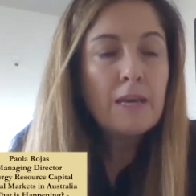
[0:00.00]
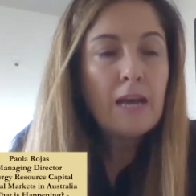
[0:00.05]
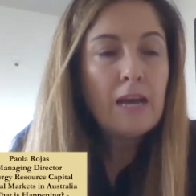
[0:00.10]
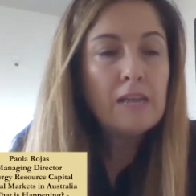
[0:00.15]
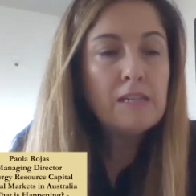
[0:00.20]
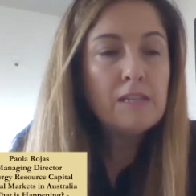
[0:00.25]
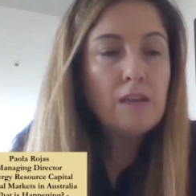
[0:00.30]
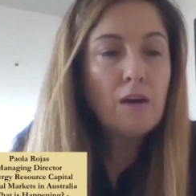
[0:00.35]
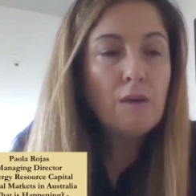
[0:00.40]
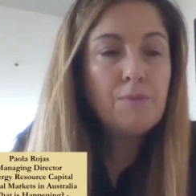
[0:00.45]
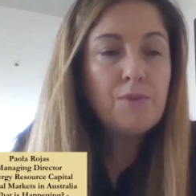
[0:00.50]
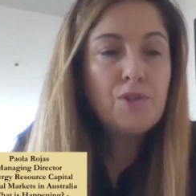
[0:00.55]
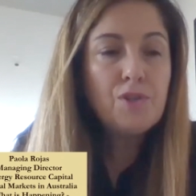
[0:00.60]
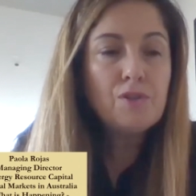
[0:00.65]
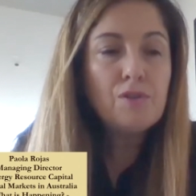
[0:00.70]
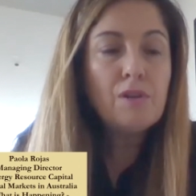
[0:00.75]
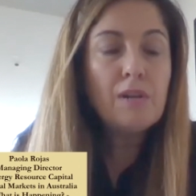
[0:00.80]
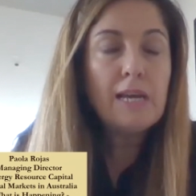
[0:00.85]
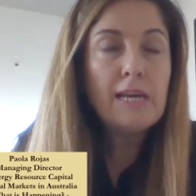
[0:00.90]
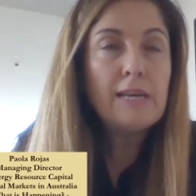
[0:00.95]

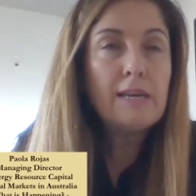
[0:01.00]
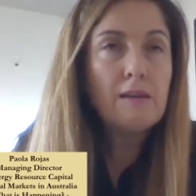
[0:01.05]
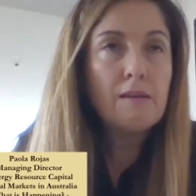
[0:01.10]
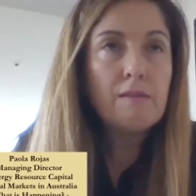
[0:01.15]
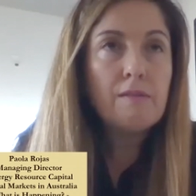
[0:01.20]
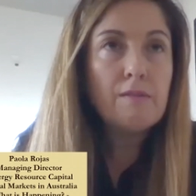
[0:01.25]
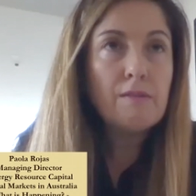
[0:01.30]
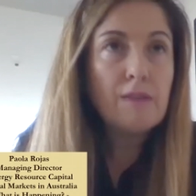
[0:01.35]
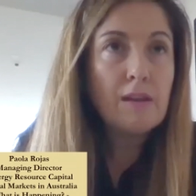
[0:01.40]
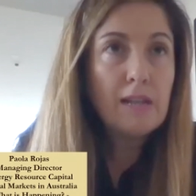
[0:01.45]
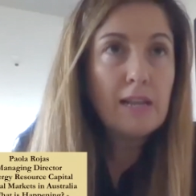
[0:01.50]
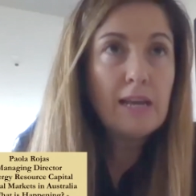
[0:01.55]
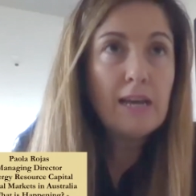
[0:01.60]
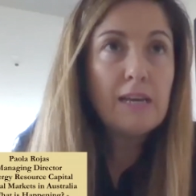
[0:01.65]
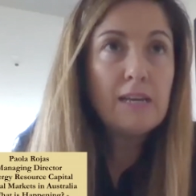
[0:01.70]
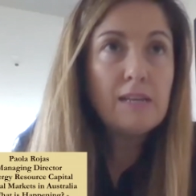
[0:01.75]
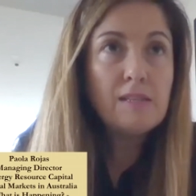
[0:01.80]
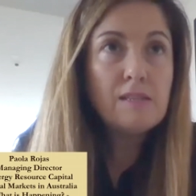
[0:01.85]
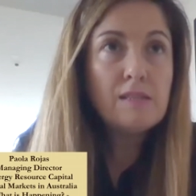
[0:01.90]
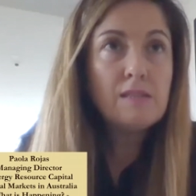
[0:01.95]
adoption, like the
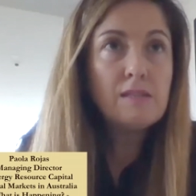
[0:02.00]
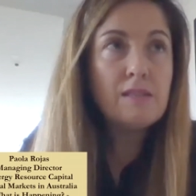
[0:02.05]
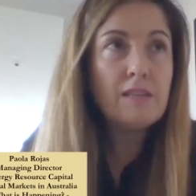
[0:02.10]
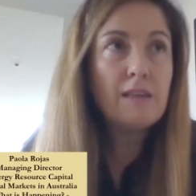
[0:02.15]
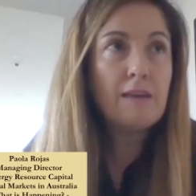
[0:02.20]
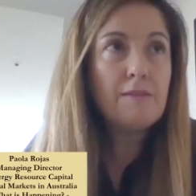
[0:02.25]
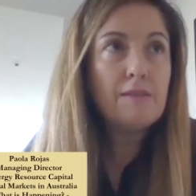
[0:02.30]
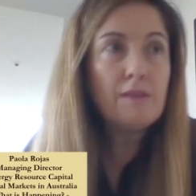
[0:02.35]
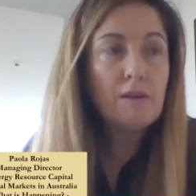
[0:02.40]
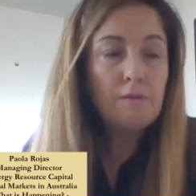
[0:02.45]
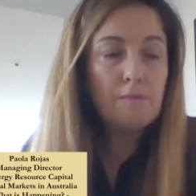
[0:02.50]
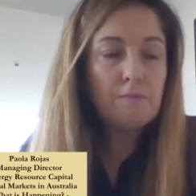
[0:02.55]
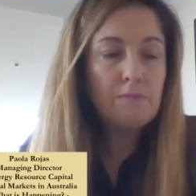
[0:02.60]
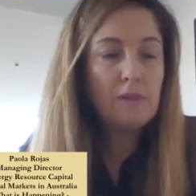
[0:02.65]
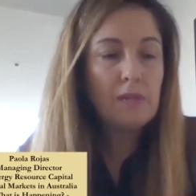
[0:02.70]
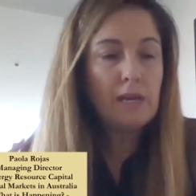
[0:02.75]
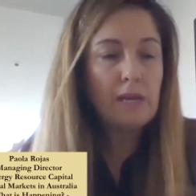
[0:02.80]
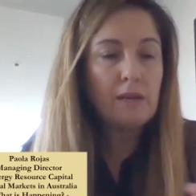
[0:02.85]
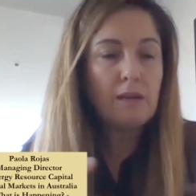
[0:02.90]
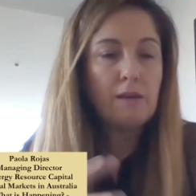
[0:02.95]
clients, the
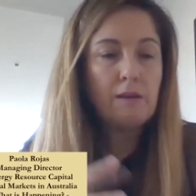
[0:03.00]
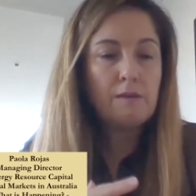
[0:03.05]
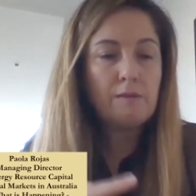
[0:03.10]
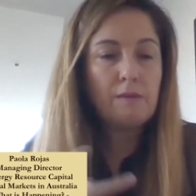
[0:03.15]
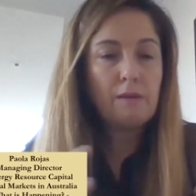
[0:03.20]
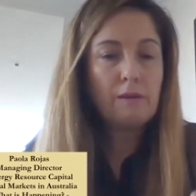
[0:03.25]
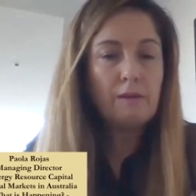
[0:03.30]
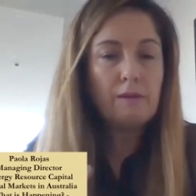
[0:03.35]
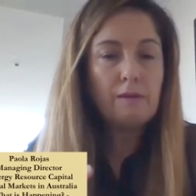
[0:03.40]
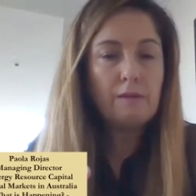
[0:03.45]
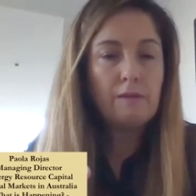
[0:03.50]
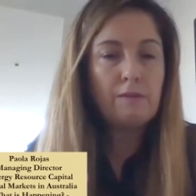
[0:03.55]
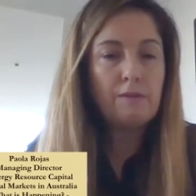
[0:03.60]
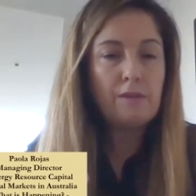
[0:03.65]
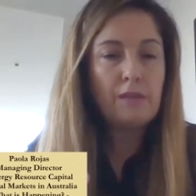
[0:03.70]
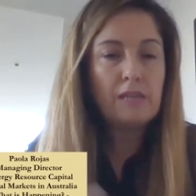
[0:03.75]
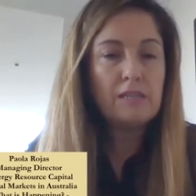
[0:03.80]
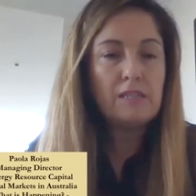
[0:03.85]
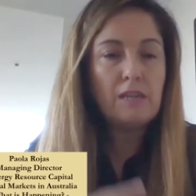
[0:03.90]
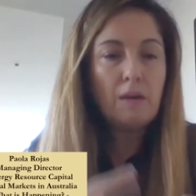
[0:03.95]

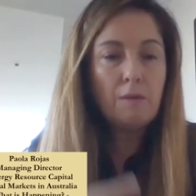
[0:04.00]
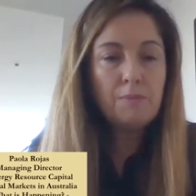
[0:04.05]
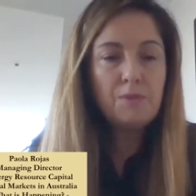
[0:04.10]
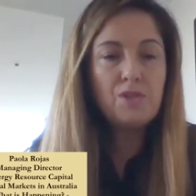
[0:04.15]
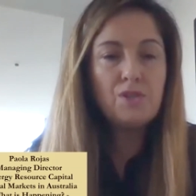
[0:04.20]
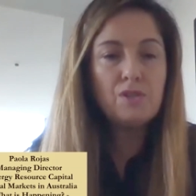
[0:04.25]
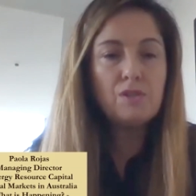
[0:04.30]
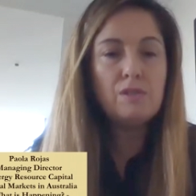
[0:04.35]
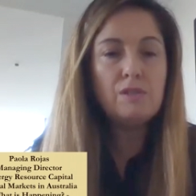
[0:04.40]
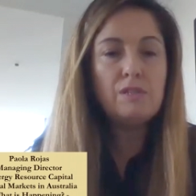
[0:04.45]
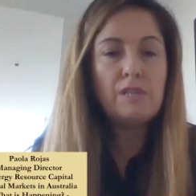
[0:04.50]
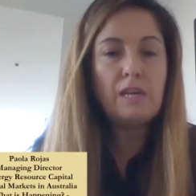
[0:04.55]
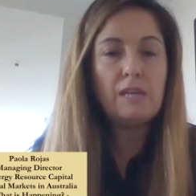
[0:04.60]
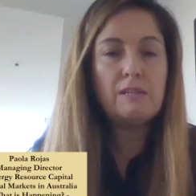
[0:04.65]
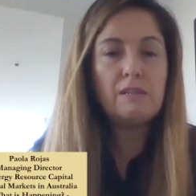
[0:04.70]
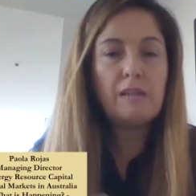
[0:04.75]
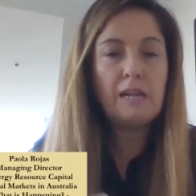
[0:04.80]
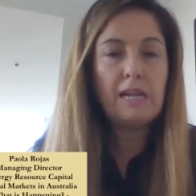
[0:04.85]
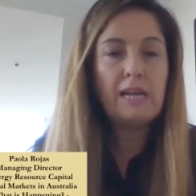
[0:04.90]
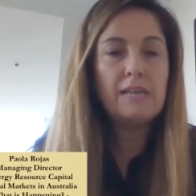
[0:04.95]
adoption
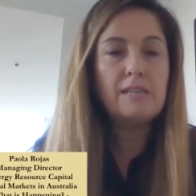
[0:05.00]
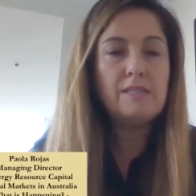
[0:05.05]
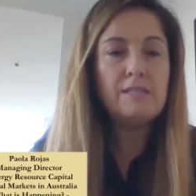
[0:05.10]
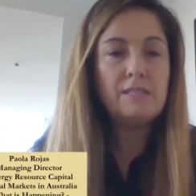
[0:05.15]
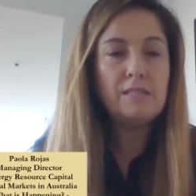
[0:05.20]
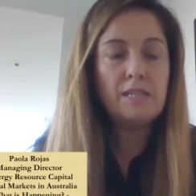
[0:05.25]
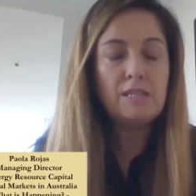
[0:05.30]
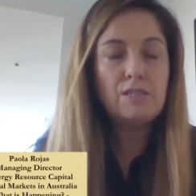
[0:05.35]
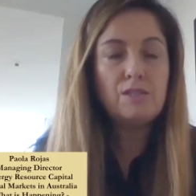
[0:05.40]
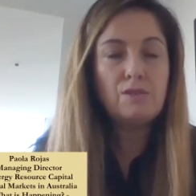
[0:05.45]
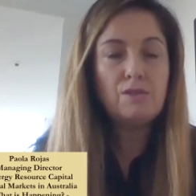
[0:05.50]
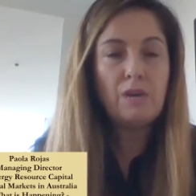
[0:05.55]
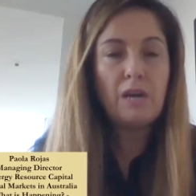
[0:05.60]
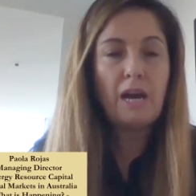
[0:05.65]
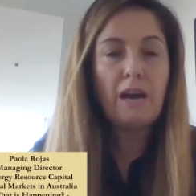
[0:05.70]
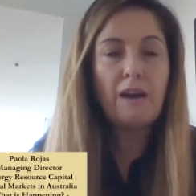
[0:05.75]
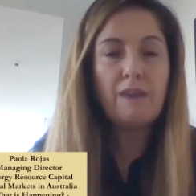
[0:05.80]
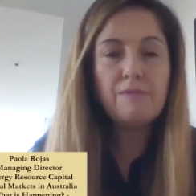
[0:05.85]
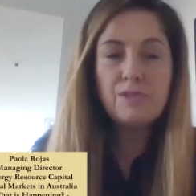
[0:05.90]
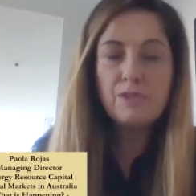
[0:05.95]
that clients need to
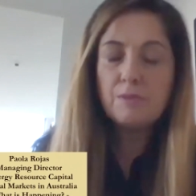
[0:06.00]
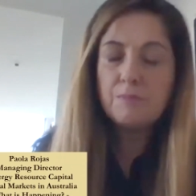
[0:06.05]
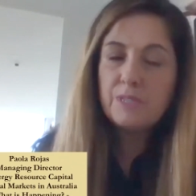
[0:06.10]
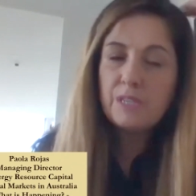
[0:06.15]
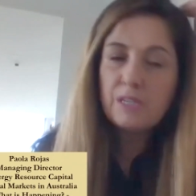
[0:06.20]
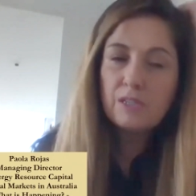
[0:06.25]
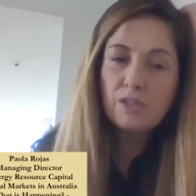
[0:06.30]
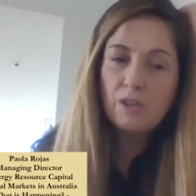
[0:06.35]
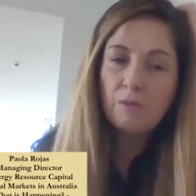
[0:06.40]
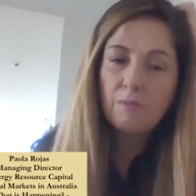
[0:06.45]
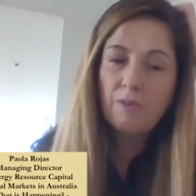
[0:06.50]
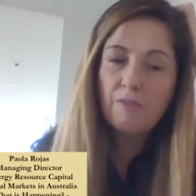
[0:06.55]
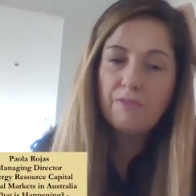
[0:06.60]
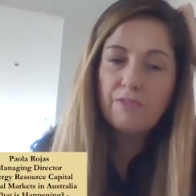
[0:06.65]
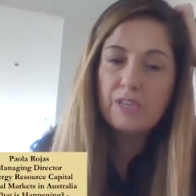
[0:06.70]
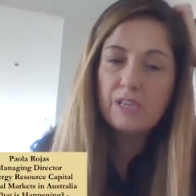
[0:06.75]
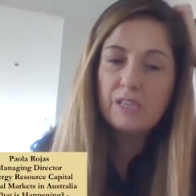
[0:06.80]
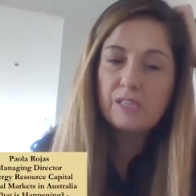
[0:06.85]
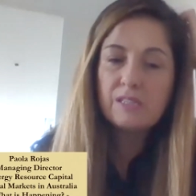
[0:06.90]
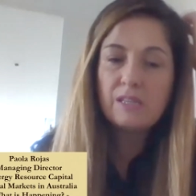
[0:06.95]
have. Some of
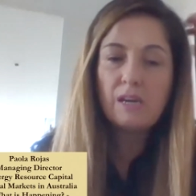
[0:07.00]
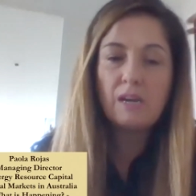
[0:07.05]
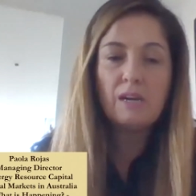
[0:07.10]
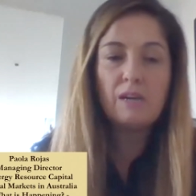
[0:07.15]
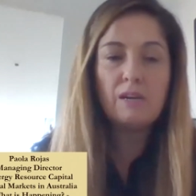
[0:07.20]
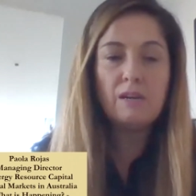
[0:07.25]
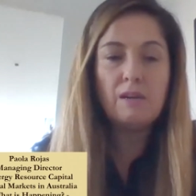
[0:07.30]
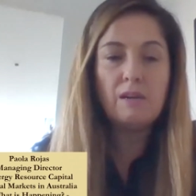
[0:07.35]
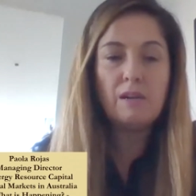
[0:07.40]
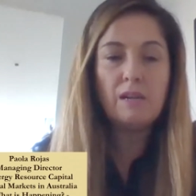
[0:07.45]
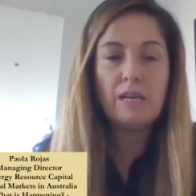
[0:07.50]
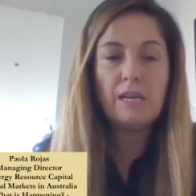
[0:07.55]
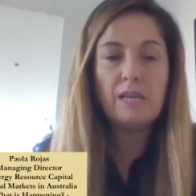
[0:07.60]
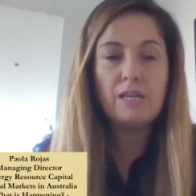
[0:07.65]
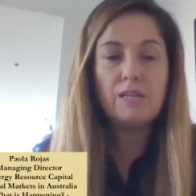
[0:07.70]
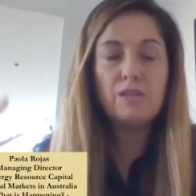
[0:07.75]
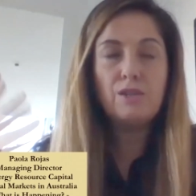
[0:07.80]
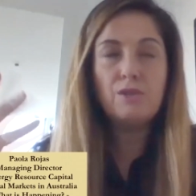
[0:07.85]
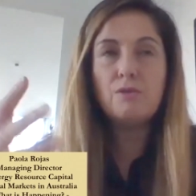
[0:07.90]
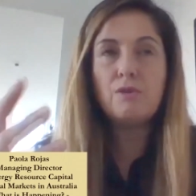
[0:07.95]
these are
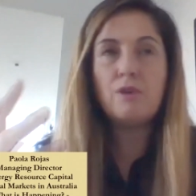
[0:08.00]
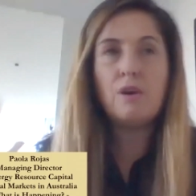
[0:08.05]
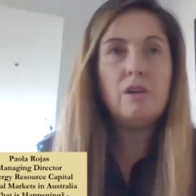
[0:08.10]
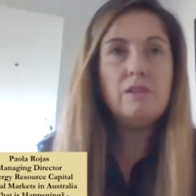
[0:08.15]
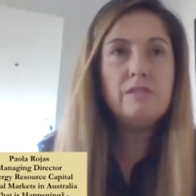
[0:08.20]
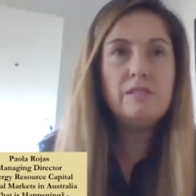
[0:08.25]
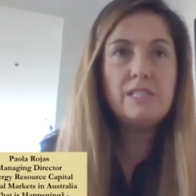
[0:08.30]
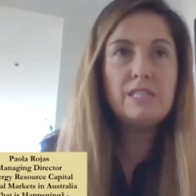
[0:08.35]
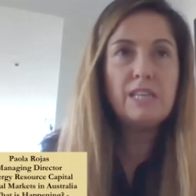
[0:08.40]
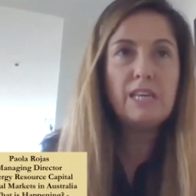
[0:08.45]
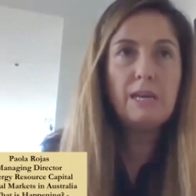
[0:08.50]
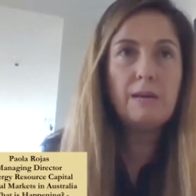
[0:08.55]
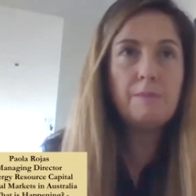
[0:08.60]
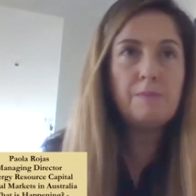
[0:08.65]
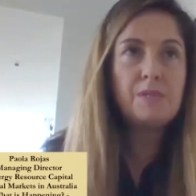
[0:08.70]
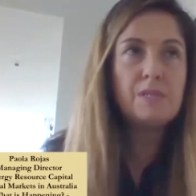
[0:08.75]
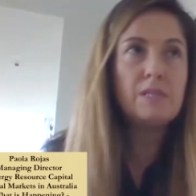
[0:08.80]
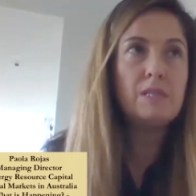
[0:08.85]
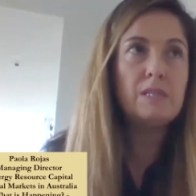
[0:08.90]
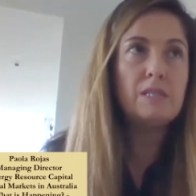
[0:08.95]
like new
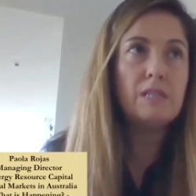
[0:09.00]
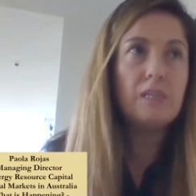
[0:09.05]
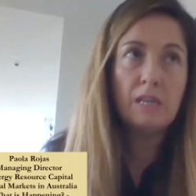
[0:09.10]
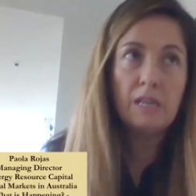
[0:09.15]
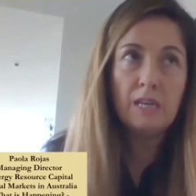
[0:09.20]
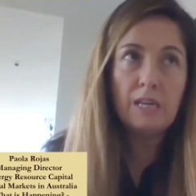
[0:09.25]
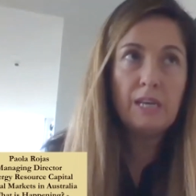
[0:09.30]
concepts, and